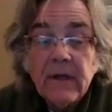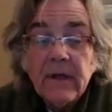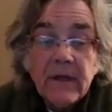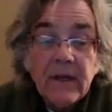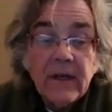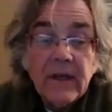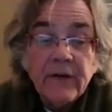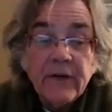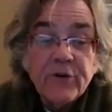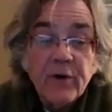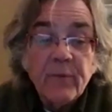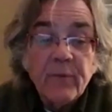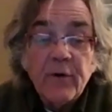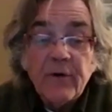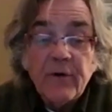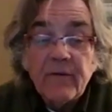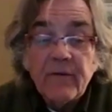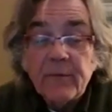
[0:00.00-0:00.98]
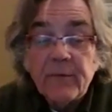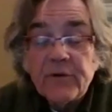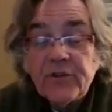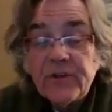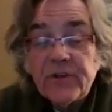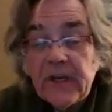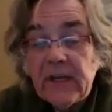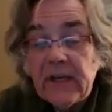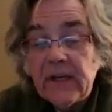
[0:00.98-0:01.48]
interpretive
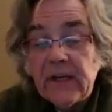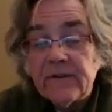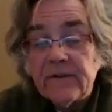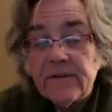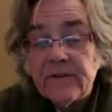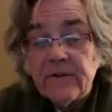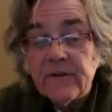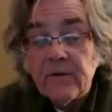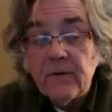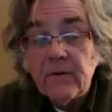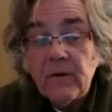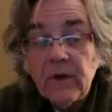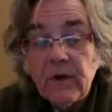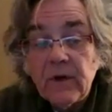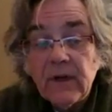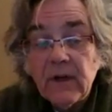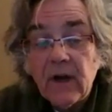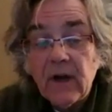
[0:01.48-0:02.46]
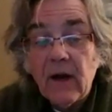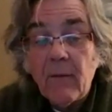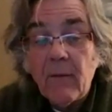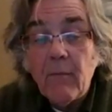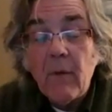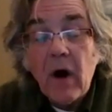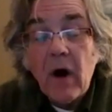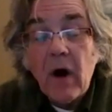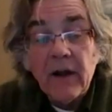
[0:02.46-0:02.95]
machines to
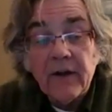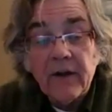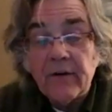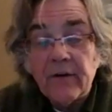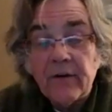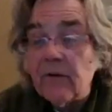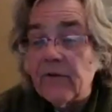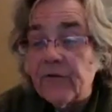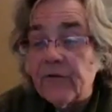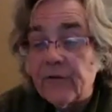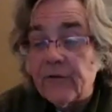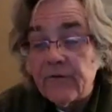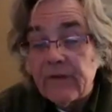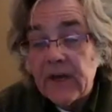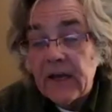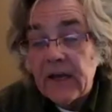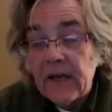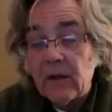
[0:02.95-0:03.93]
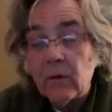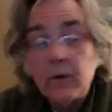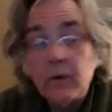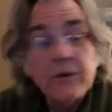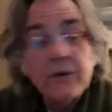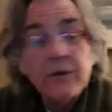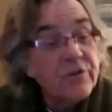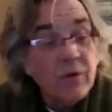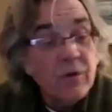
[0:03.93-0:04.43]
monitor and surveil,
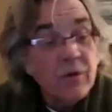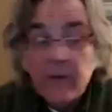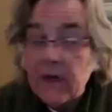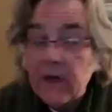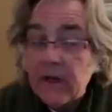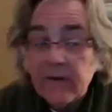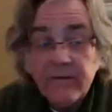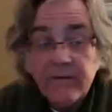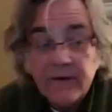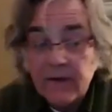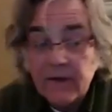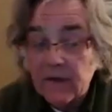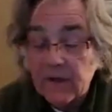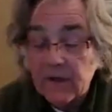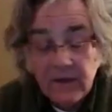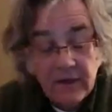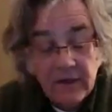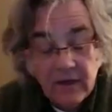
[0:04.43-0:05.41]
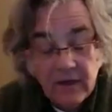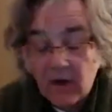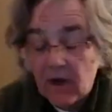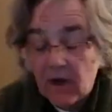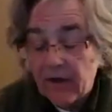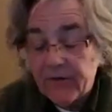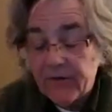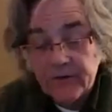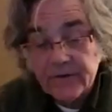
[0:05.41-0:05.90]
which so many of the
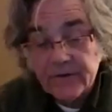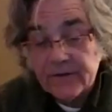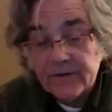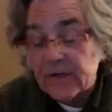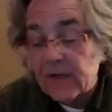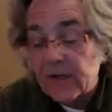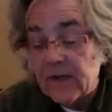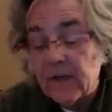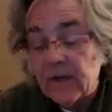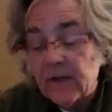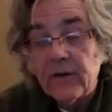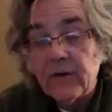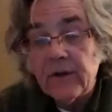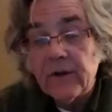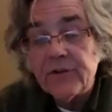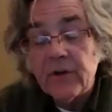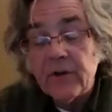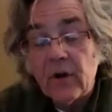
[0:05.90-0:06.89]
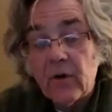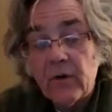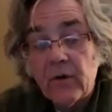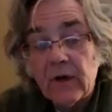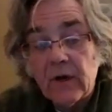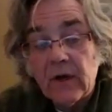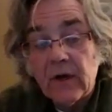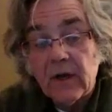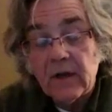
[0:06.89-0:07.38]
authors, including
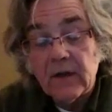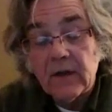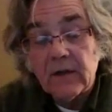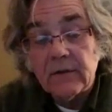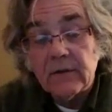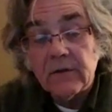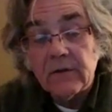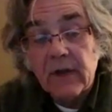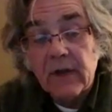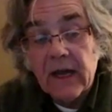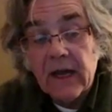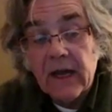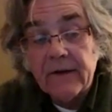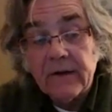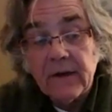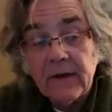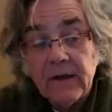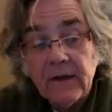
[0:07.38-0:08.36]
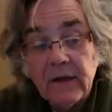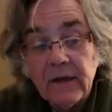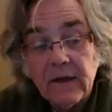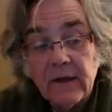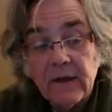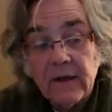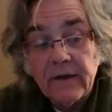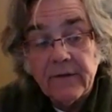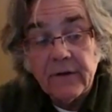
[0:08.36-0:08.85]
Joan, look at
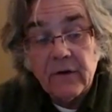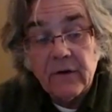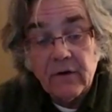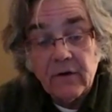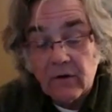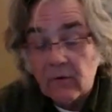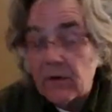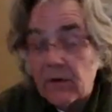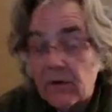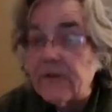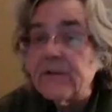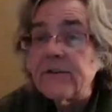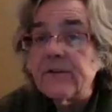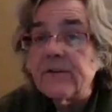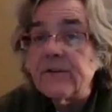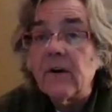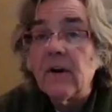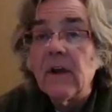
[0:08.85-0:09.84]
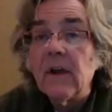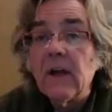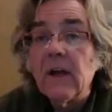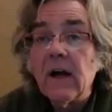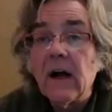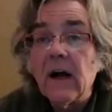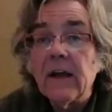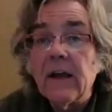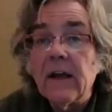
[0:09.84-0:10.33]
in the current Register,
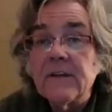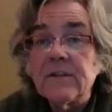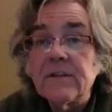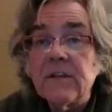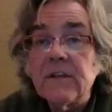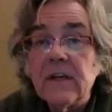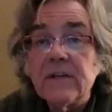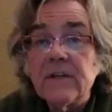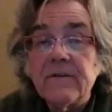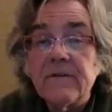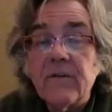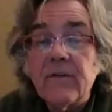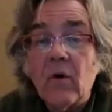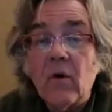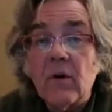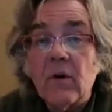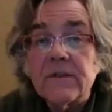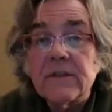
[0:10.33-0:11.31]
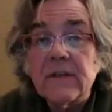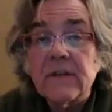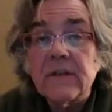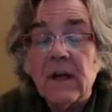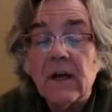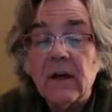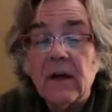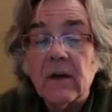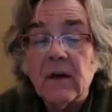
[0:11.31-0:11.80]
is of course
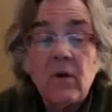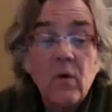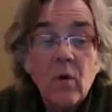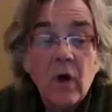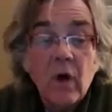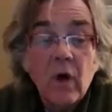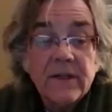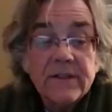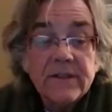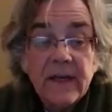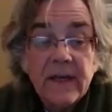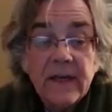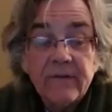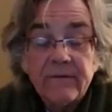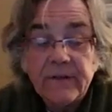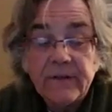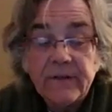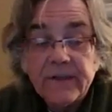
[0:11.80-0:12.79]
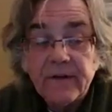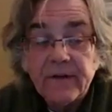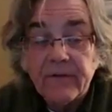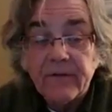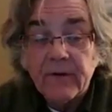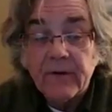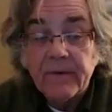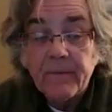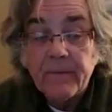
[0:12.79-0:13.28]
qualitatively
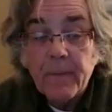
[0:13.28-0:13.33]
different.